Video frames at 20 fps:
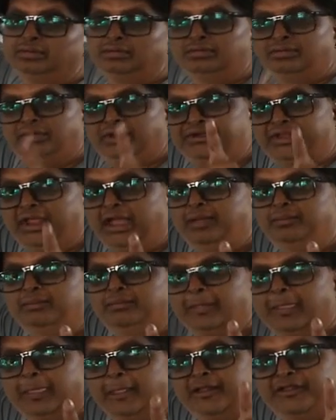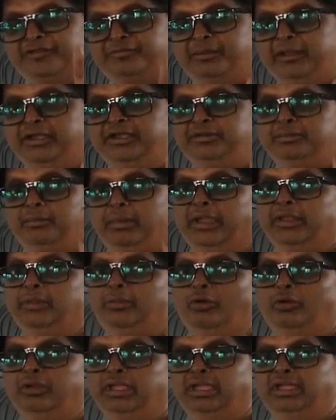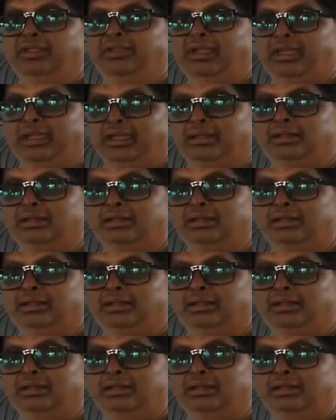the time spent by the body in A,